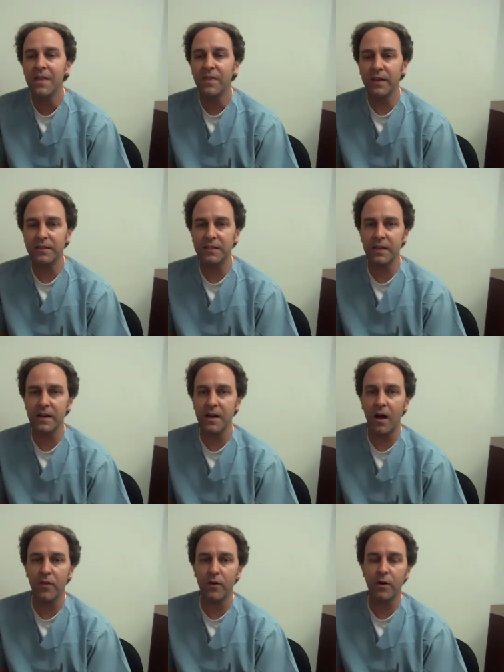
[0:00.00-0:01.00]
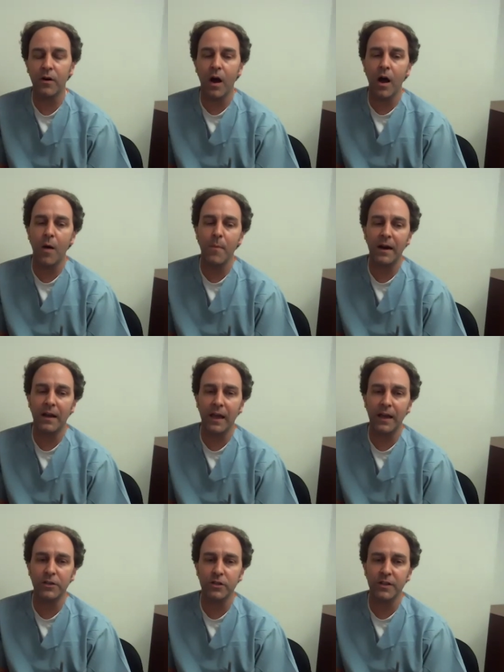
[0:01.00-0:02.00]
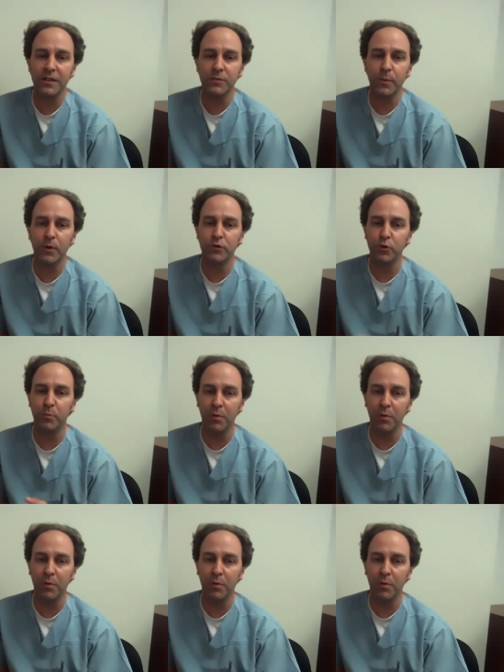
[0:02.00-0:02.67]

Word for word: This is another uh, medication that's supposed to